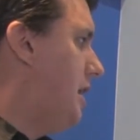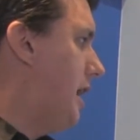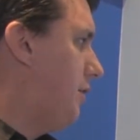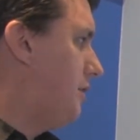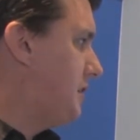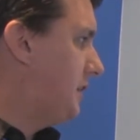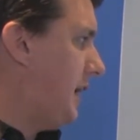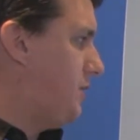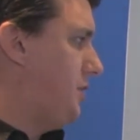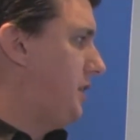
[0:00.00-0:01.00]
Now this
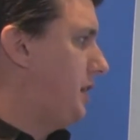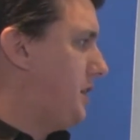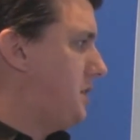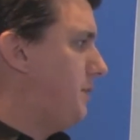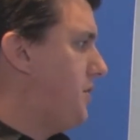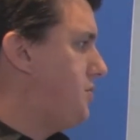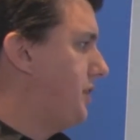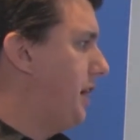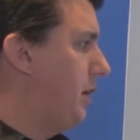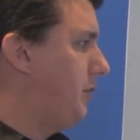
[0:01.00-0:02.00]
allows you to customize
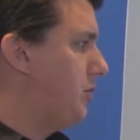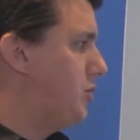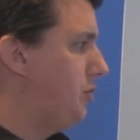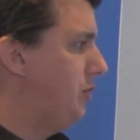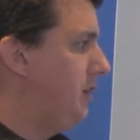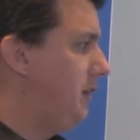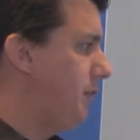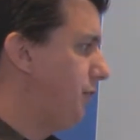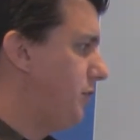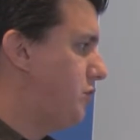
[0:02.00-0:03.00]
your character, choosing
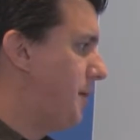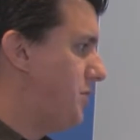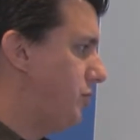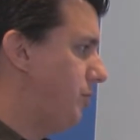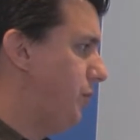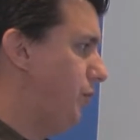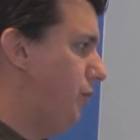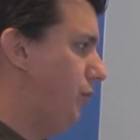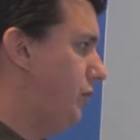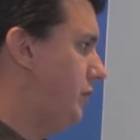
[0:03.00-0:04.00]
different special
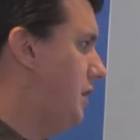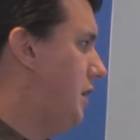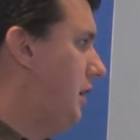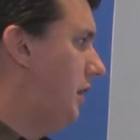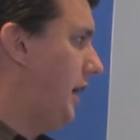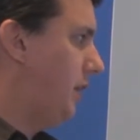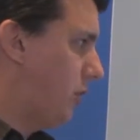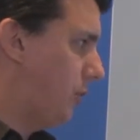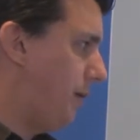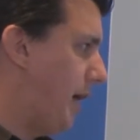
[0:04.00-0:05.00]
moves, like
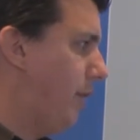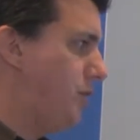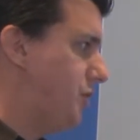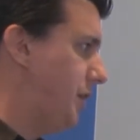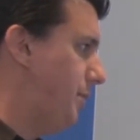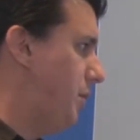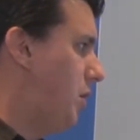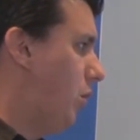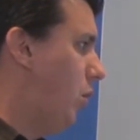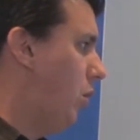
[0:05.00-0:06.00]
her power trip,
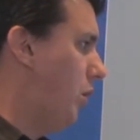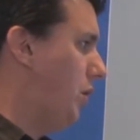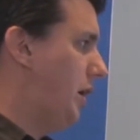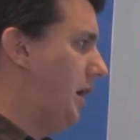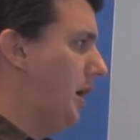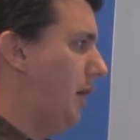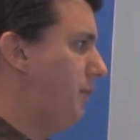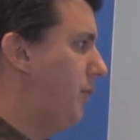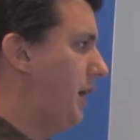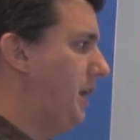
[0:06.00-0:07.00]
or
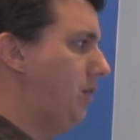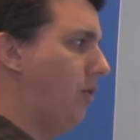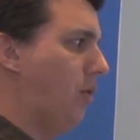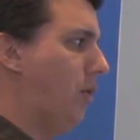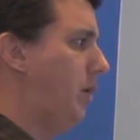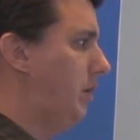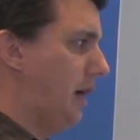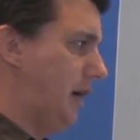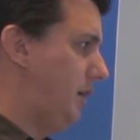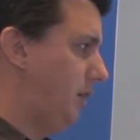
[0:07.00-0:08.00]
upgrading for
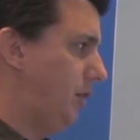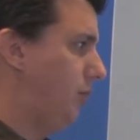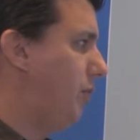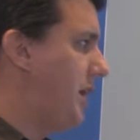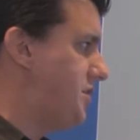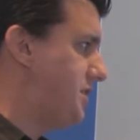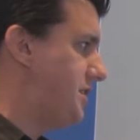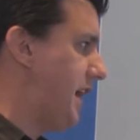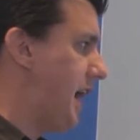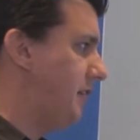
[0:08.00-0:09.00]
your ranged
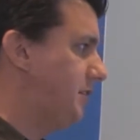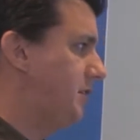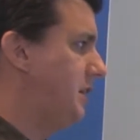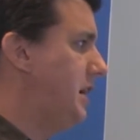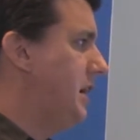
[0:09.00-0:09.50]
attacks.